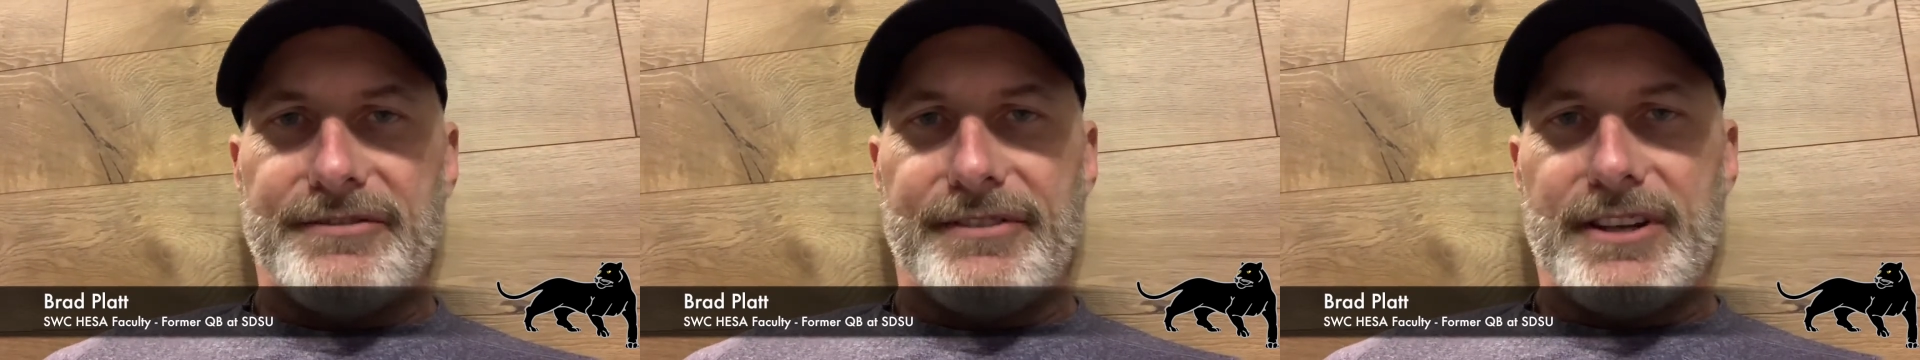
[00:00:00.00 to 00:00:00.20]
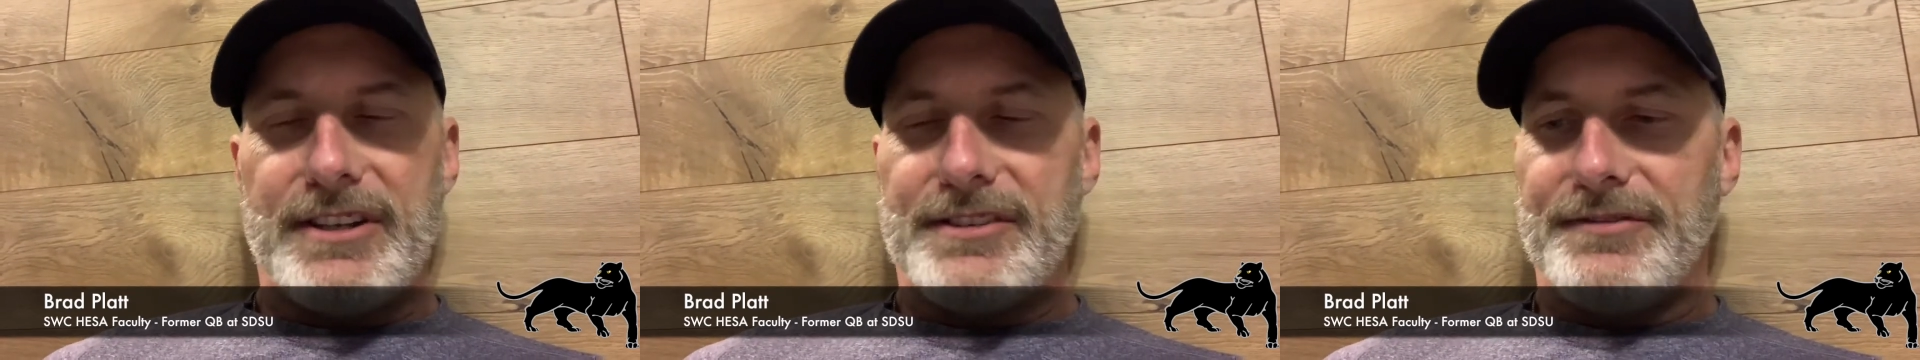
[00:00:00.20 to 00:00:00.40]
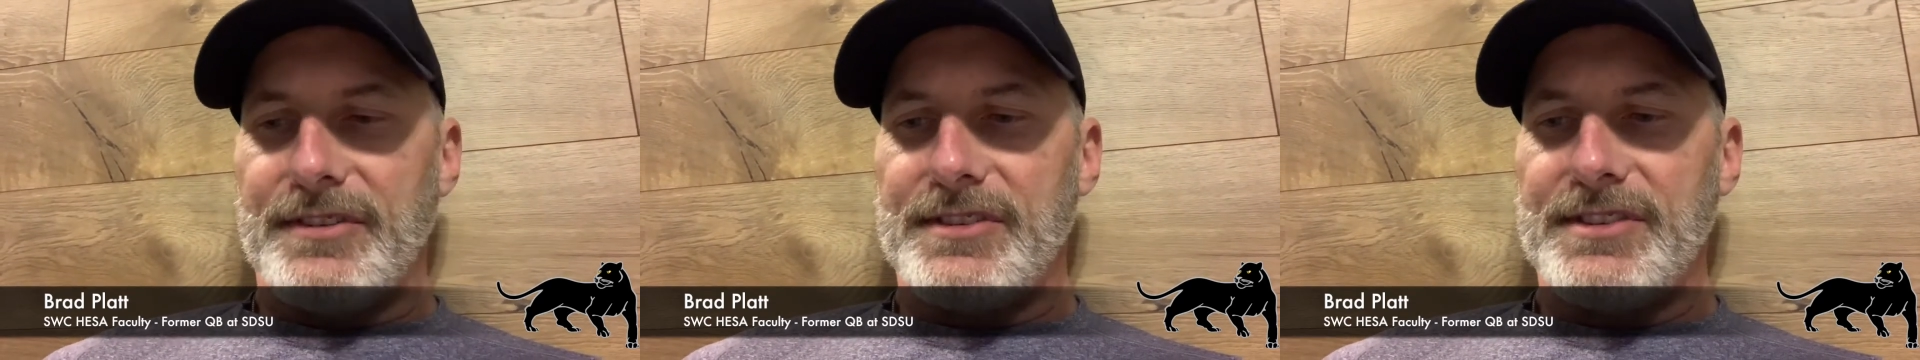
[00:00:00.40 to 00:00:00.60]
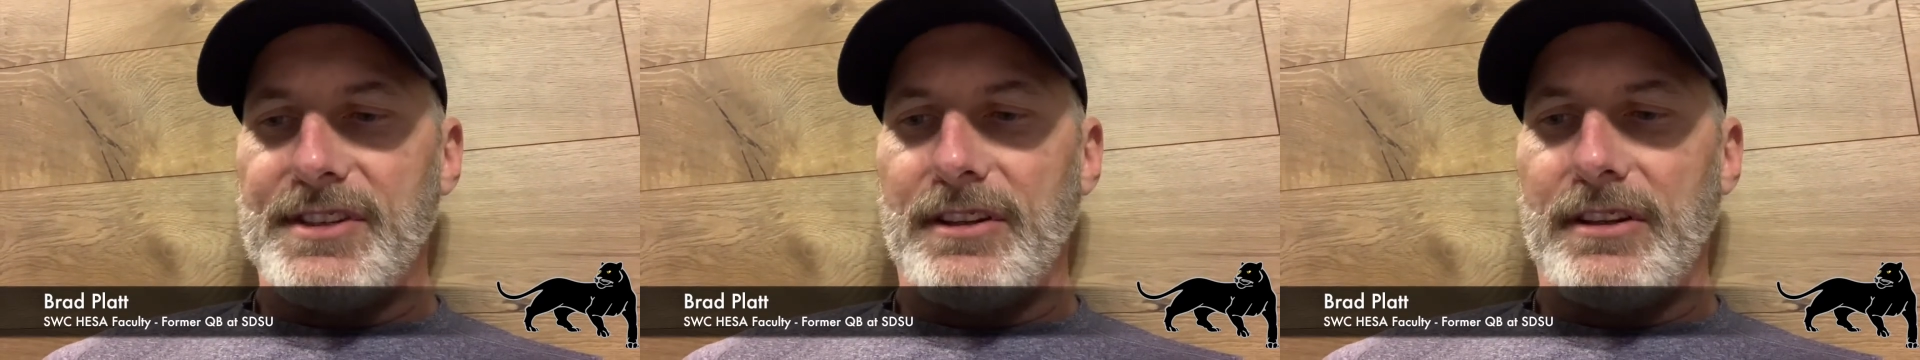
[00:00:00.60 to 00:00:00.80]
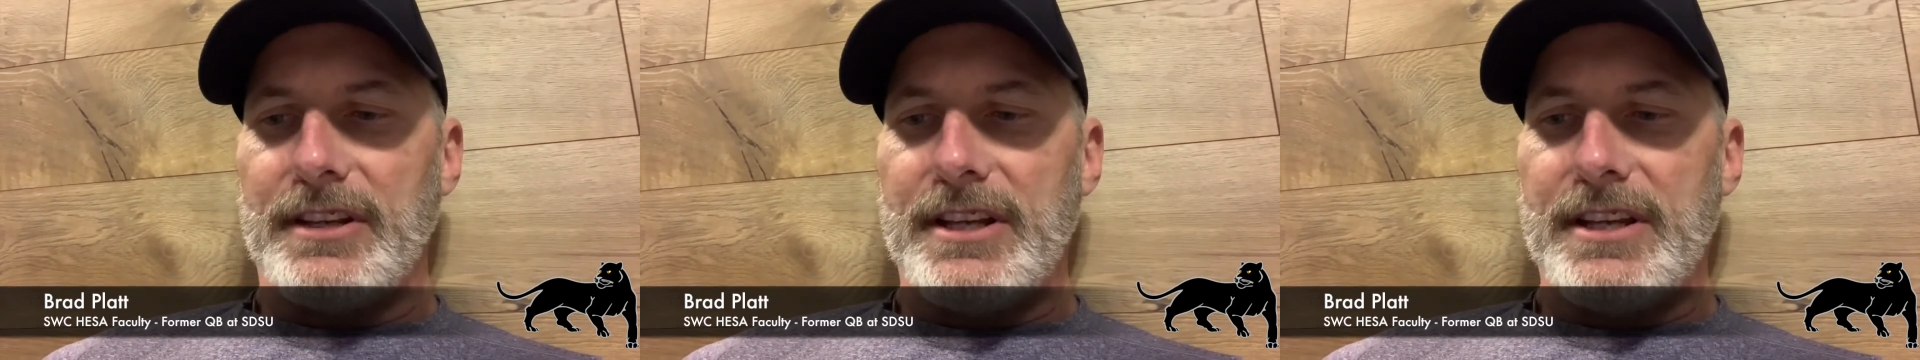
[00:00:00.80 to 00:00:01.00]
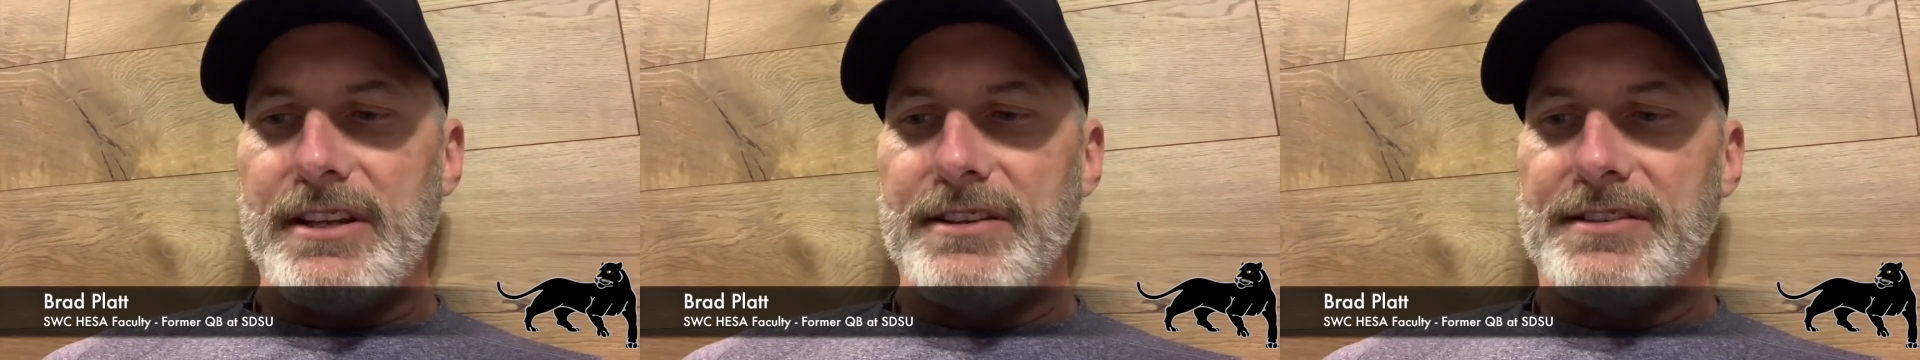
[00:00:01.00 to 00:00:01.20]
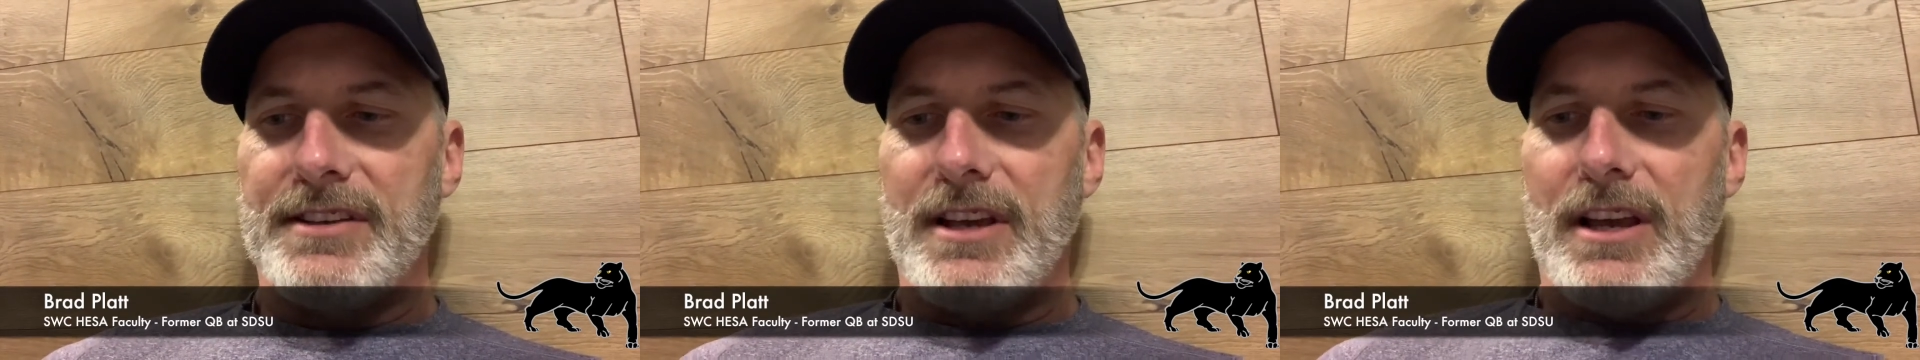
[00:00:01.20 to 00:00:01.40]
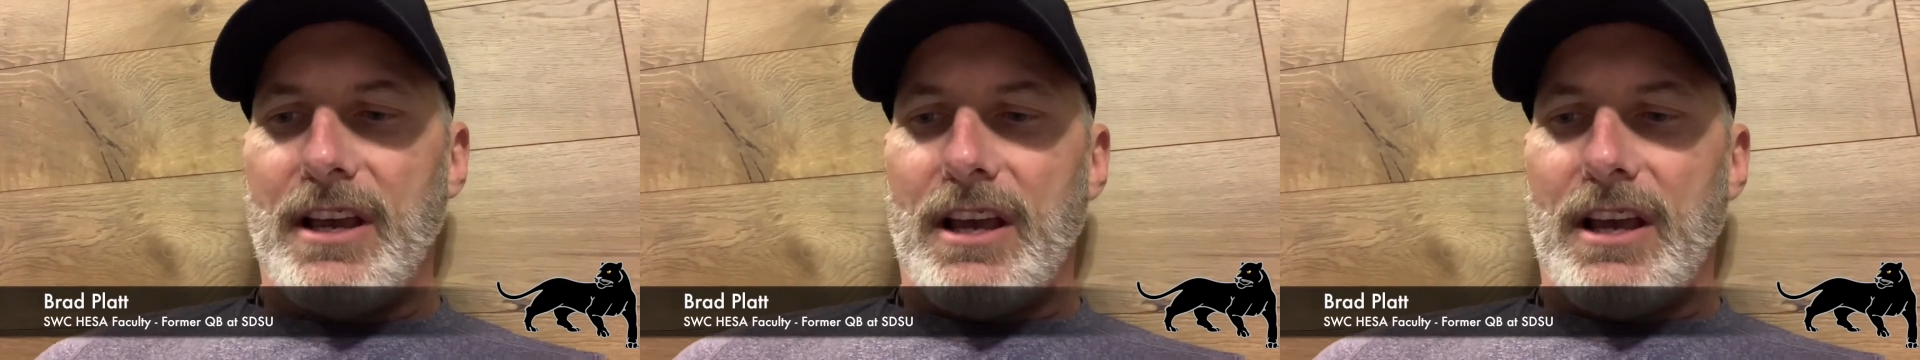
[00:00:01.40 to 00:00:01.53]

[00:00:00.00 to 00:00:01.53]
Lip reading: fitness facilities,